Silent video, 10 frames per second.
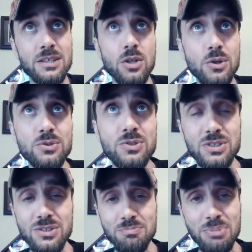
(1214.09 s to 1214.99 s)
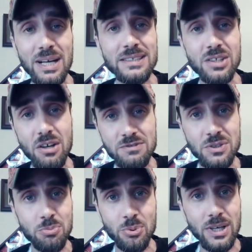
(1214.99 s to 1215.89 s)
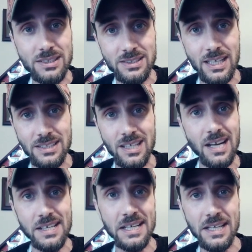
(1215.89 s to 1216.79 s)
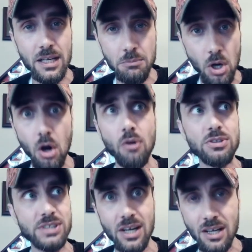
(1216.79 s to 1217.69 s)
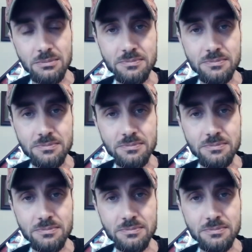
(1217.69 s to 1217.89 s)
close Biden off to the press at 9 a.m. all the time.